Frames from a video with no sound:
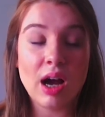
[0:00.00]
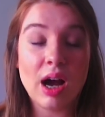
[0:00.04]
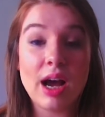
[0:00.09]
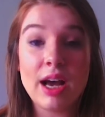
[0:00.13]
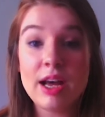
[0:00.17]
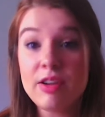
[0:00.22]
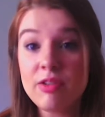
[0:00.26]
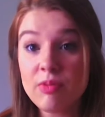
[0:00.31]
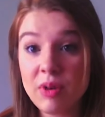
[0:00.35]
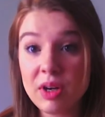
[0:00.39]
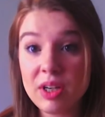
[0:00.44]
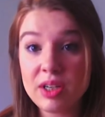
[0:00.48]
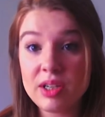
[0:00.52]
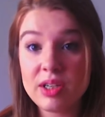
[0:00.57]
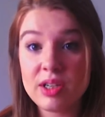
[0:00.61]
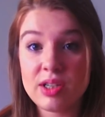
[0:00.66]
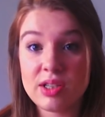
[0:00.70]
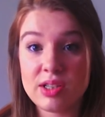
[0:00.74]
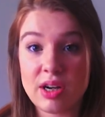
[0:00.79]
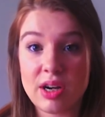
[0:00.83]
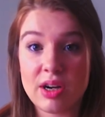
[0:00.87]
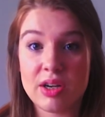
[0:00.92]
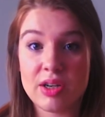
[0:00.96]
I have wanted to
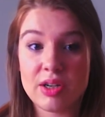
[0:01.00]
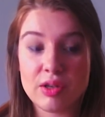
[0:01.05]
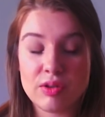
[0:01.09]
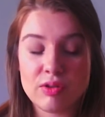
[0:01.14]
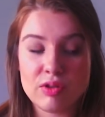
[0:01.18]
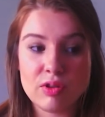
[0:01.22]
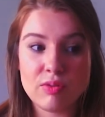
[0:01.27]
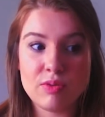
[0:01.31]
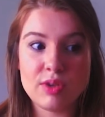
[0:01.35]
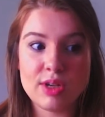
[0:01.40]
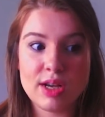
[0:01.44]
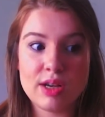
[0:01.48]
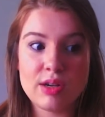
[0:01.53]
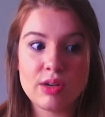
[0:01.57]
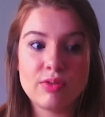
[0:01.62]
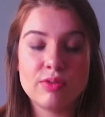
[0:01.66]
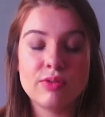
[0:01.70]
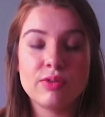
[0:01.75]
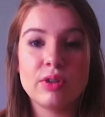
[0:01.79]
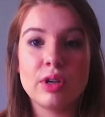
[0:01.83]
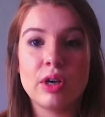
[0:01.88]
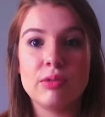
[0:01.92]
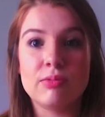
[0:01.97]
start a YouTube channel
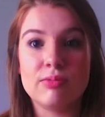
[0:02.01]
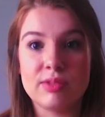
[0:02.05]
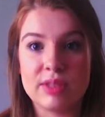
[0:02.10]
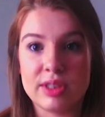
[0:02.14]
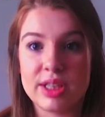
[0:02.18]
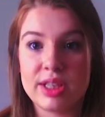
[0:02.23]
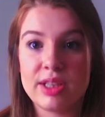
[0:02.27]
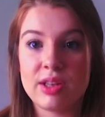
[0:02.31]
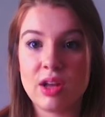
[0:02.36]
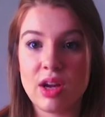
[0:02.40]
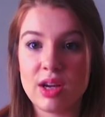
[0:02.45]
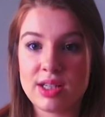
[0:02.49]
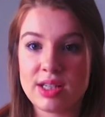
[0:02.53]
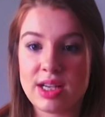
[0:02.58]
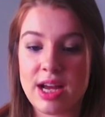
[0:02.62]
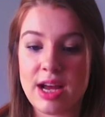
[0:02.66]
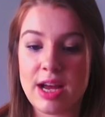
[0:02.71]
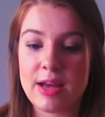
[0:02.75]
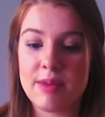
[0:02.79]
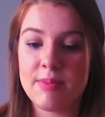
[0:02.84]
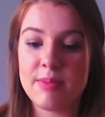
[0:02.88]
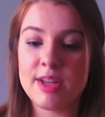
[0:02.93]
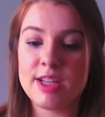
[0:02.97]
for a really long
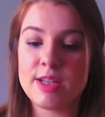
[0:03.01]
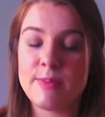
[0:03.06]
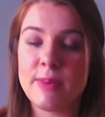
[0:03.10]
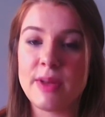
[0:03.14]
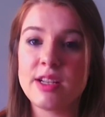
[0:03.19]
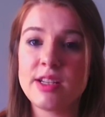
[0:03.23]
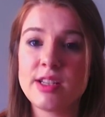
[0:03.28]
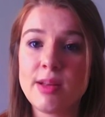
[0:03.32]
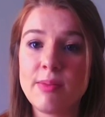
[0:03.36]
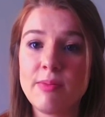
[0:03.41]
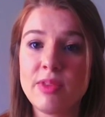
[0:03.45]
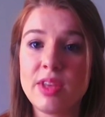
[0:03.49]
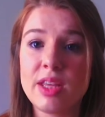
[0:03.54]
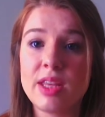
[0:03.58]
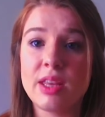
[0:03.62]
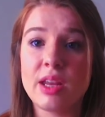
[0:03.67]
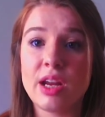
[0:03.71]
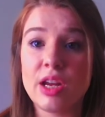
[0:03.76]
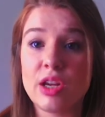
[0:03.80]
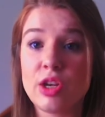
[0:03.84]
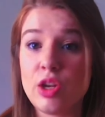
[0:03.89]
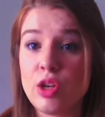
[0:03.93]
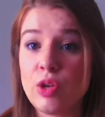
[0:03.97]
time. It's been something
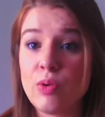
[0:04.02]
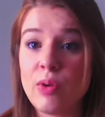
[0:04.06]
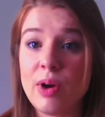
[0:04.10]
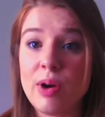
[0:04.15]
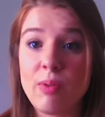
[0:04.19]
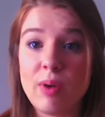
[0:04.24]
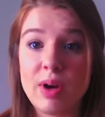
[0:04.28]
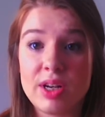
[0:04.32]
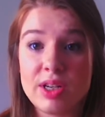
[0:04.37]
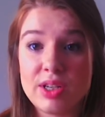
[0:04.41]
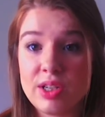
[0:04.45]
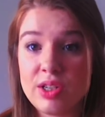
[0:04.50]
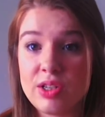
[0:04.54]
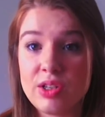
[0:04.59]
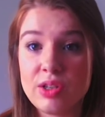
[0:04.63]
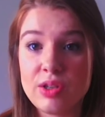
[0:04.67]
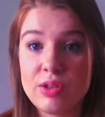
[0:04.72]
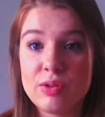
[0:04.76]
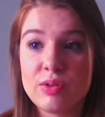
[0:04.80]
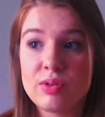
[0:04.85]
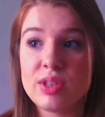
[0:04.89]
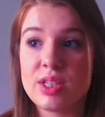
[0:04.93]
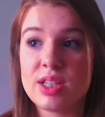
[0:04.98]
that I knew I wanted to
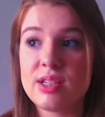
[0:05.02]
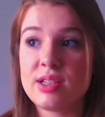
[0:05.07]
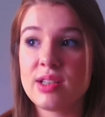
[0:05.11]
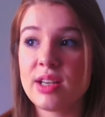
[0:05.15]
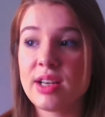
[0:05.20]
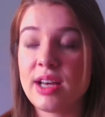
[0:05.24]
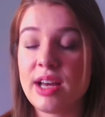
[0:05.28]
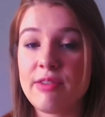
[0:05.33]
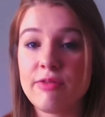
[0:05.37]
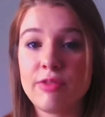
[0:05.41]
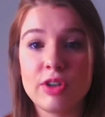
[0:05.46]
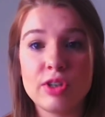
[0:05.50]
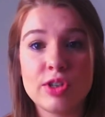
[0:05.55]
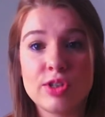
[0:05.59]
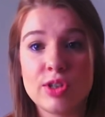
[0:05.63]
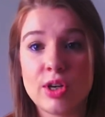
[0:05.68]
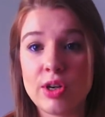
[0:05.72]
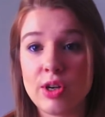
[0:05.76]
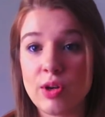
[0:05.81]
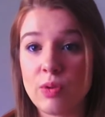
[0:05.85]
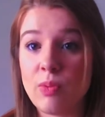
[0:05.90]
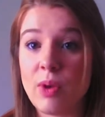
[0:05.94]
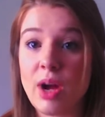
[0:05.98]
do since like I first
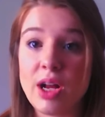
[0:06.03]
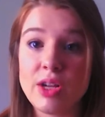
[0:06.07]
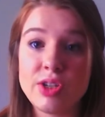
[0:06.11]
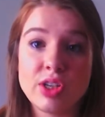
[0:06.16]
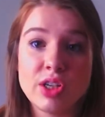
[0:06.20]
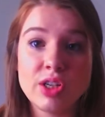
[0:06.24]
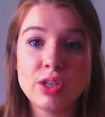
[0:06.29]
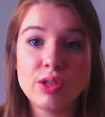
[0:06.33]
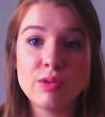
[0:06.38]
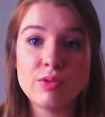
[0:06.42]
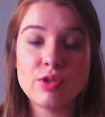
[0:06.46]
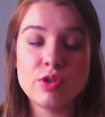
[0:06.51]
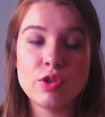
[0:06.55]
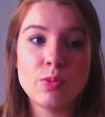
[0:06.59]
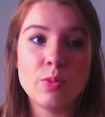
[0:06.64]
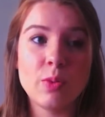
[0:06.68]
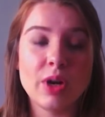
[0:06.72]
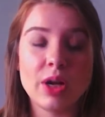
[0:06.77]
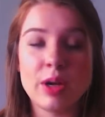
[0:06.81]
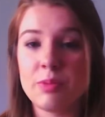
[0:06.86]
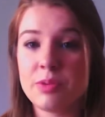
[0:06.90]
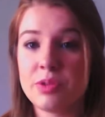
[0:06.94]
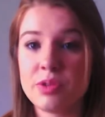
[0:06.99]
started watching YouTube
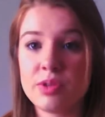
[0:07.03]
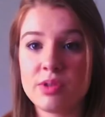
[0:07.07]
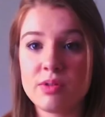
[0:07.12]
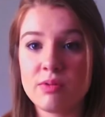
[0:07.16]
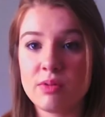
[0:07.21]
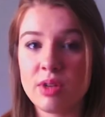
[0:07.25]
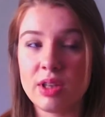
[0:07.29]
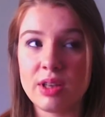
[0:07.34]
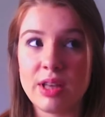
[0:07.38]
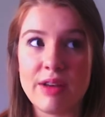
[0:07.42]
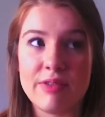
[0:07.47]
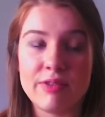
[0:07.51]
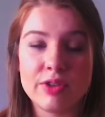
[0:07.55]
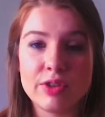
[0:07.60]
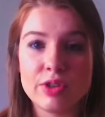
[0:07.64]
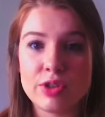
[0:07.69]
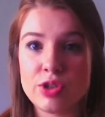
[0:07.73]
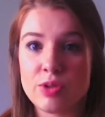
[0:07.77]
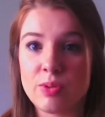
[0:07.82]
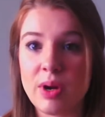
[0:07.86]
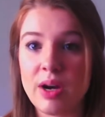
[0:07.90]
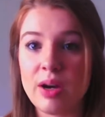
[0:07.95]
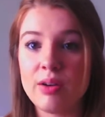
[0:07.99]
when I was 11
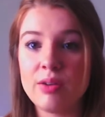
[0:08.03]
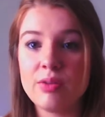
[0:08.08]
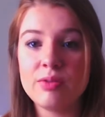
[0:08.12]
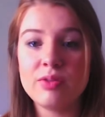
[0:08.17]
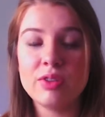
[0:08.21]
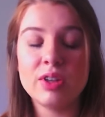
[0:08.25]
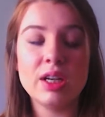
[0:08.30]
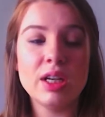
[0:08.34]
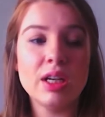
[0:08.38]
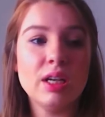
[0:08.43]
or 12.